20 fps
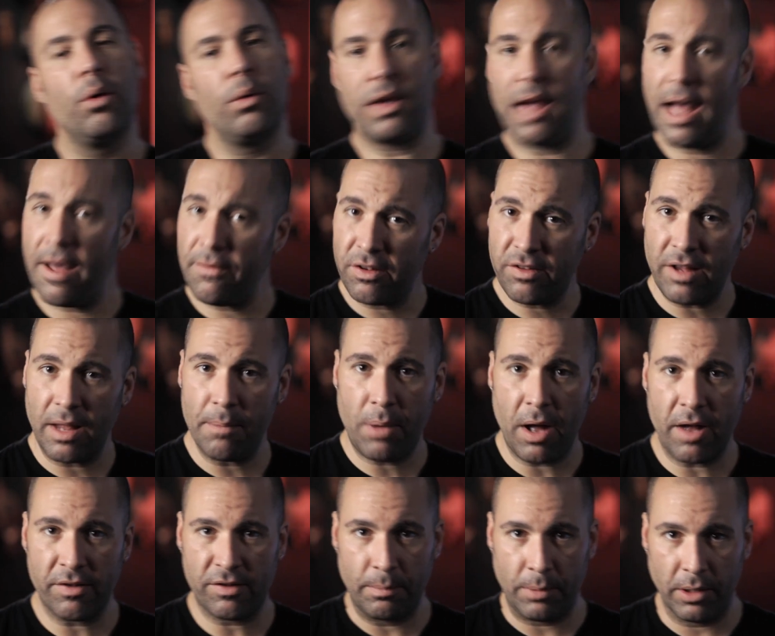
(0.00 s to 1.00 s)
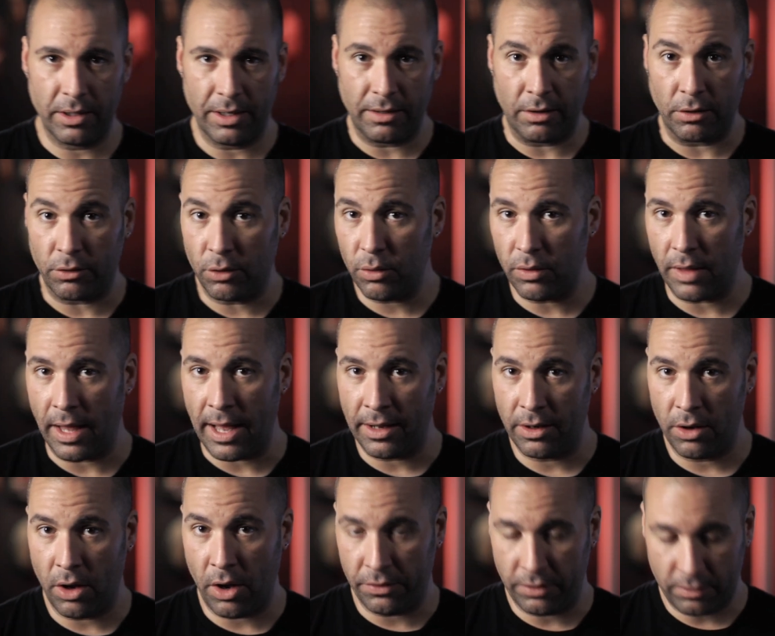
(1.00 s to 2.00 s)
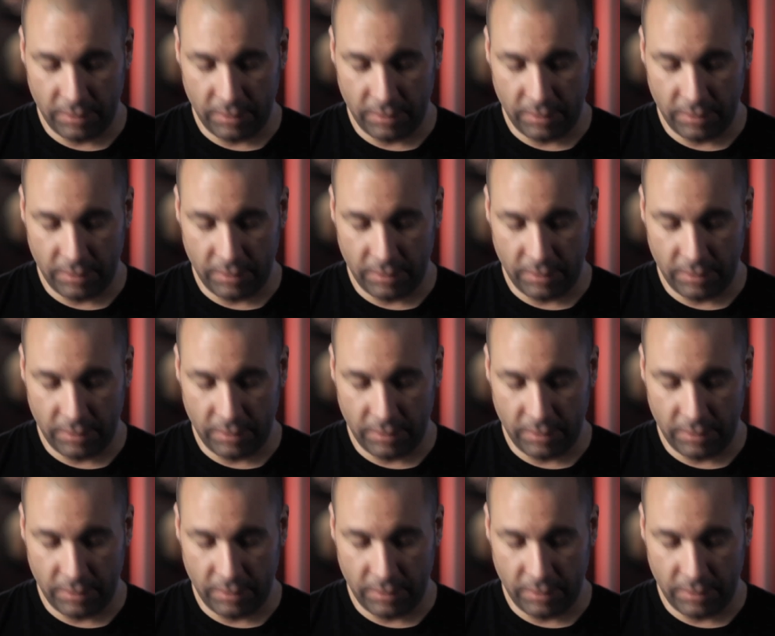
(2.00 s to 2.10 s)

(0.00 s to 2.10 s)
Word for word: Well, you have the same possibility to do that on the